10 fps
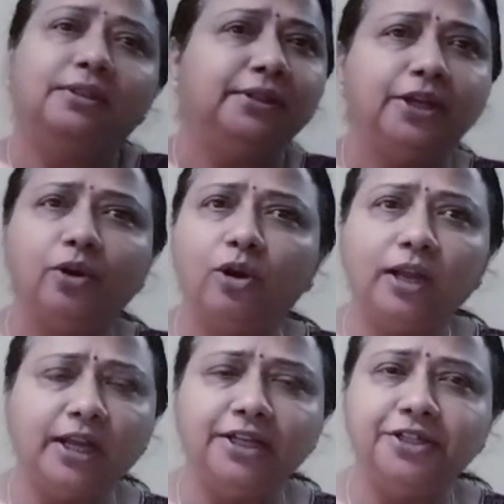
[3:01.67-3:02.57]
they are
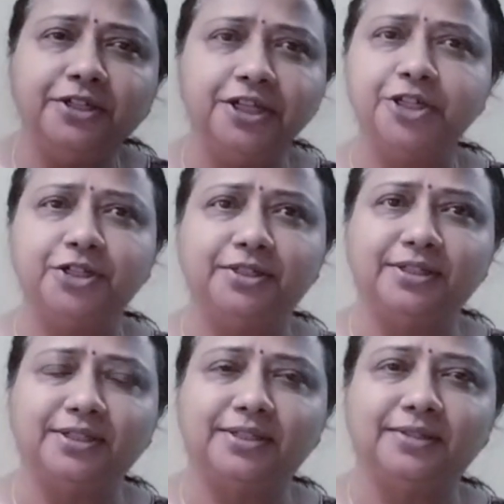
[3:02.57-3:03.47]
all
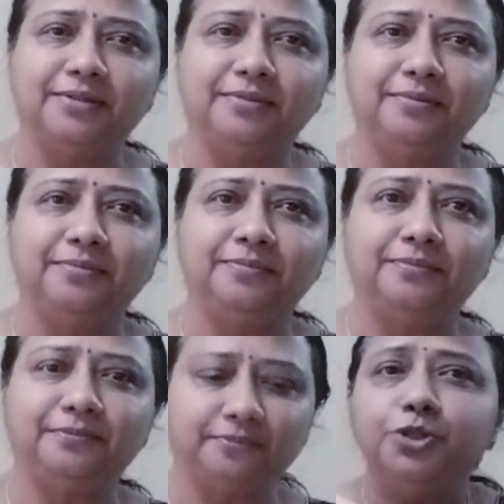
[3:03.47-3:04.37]
alliterations.
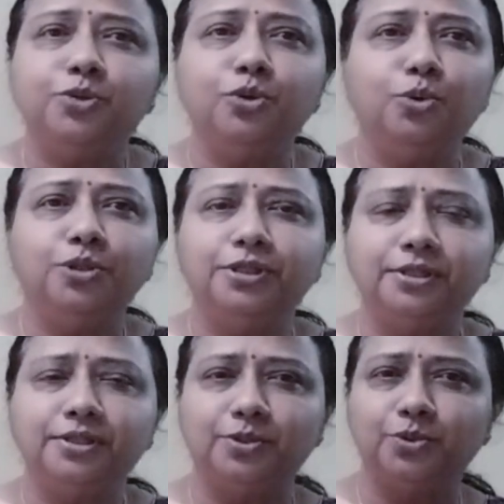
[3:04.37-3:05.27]
Did you
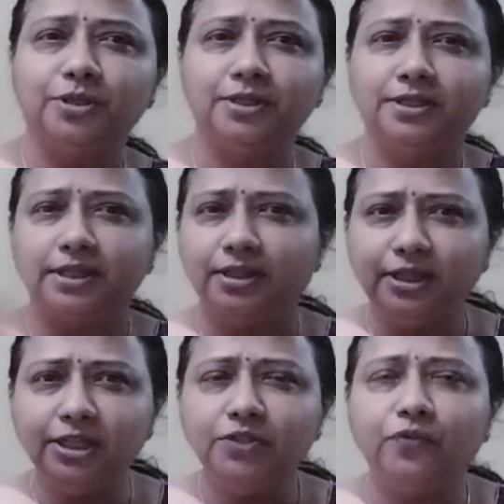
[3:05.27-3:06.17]
notice, students, in
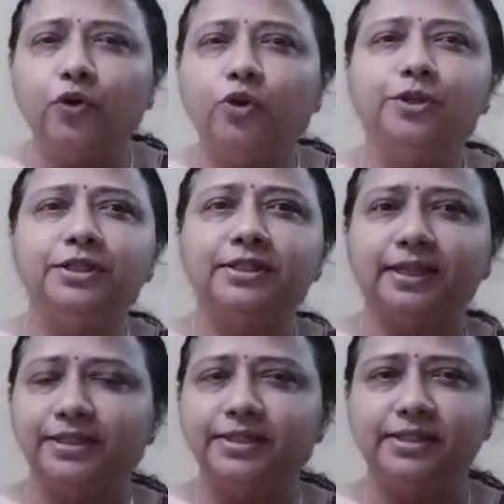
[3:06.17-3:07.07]
these following
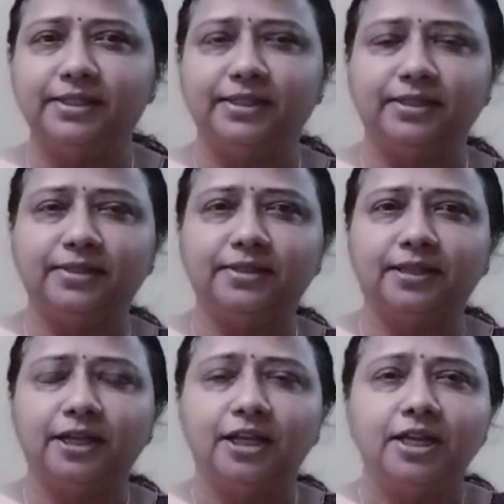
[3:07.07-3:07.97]
sentences,
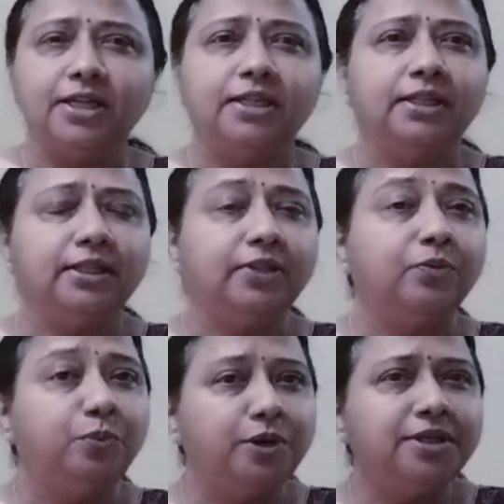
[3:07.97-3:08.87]
the
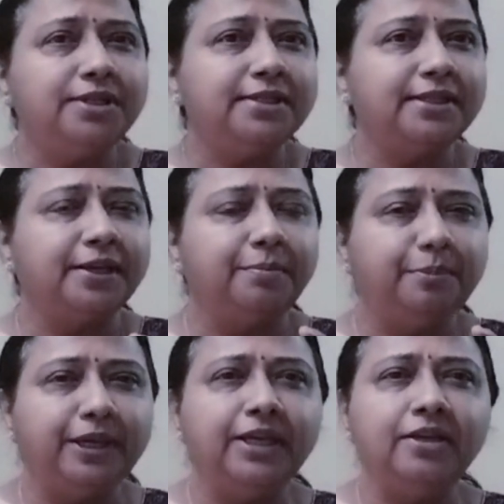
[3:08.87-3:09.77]
words that
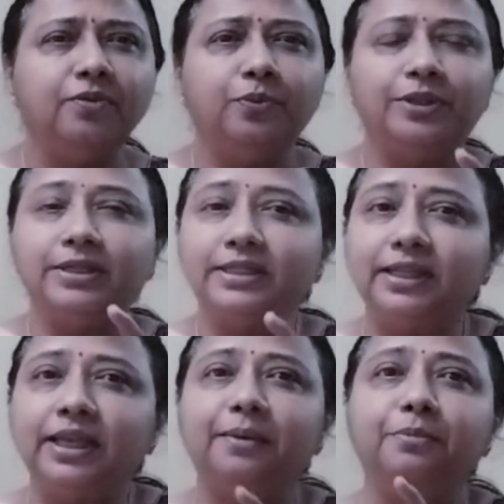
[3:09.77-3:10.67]
begin with the
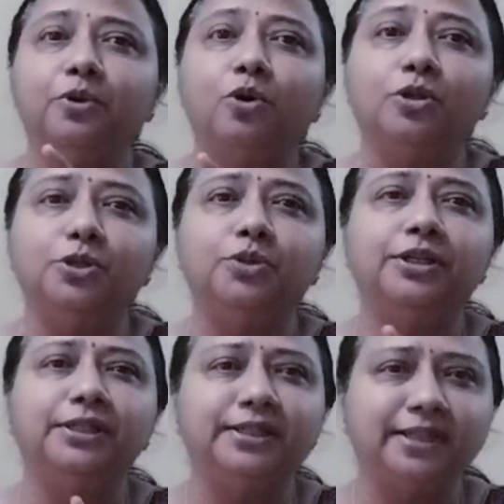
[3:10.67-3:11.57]
same
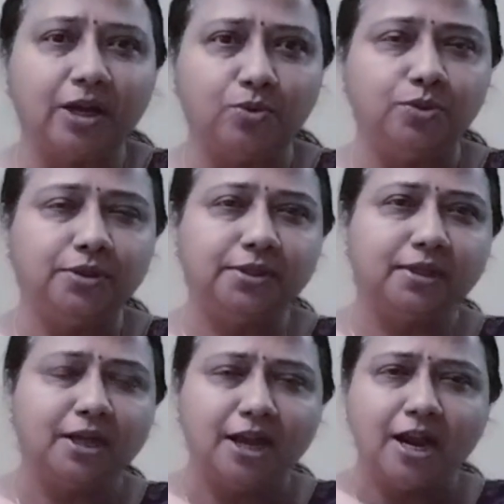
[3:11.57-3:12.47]
consonant sounds